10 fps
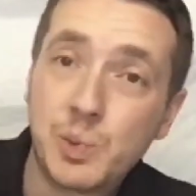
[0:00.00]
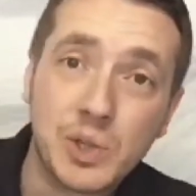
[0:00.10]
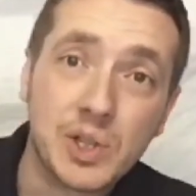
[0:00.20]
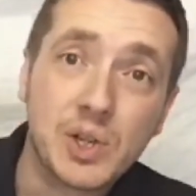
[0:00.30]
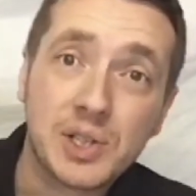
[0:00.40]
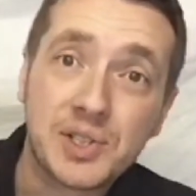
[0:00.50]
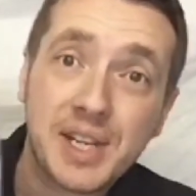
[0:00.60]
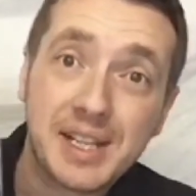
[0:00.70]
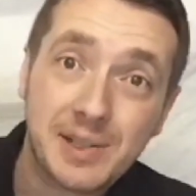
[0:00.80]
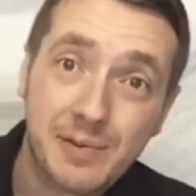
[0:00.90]
one costs
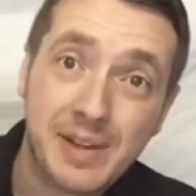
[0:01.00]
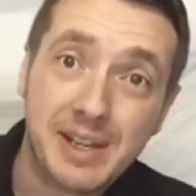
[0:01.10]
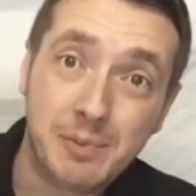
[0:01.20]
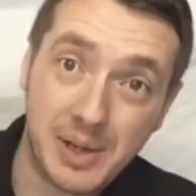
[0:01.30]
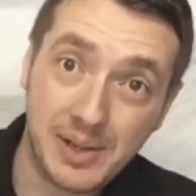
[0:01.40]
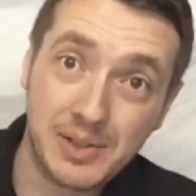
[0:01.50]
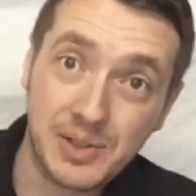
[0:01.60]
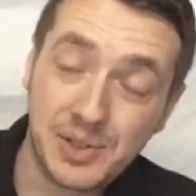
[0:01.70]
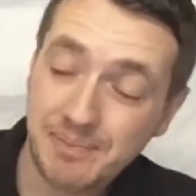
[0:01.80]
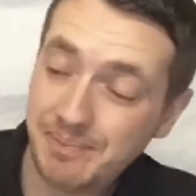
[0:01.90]

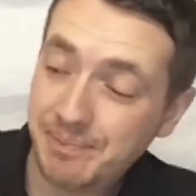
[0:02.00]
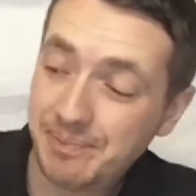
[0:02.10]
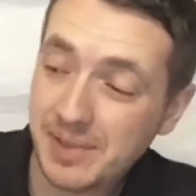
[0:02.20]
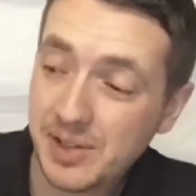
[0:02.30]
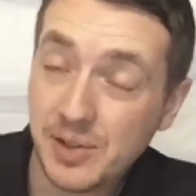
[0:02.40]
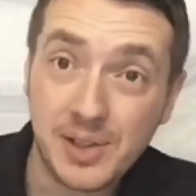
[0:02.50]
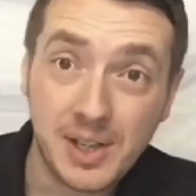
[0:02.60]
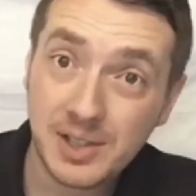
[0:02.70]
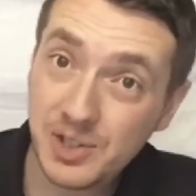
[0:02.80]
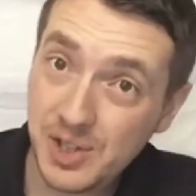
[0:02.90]
£95. They're a
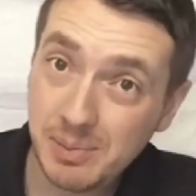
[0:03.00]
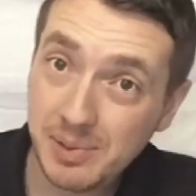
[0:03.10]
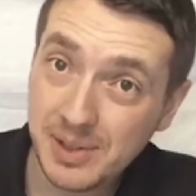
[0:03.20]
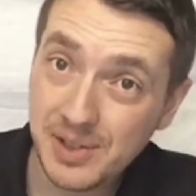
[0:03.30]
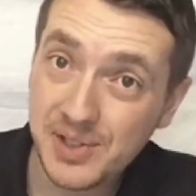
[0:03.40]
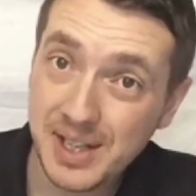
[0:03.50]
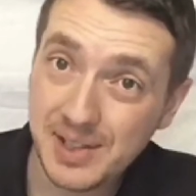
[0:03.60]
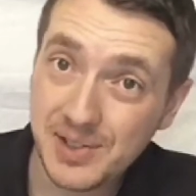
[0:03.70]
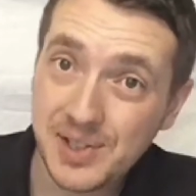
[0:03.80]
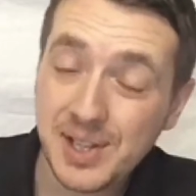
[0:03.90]
lot cheaper in the
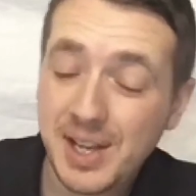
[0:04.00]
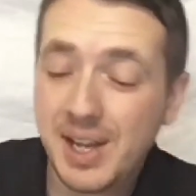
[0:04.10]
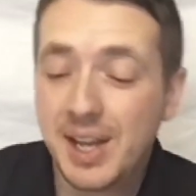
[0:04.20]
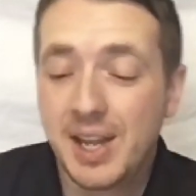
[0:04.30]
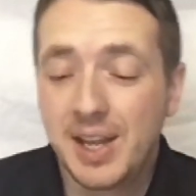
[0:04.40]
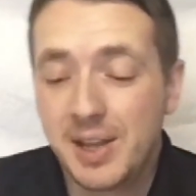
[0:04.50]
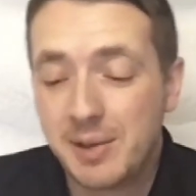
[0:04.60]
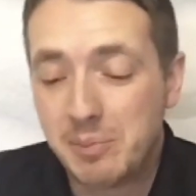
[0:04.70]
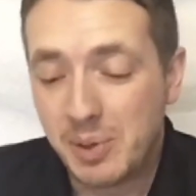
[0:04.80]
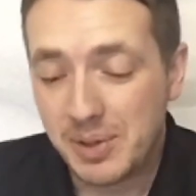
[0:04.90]
States,
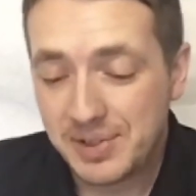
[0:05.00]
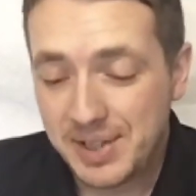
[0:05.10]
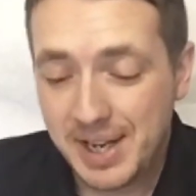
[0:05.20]
but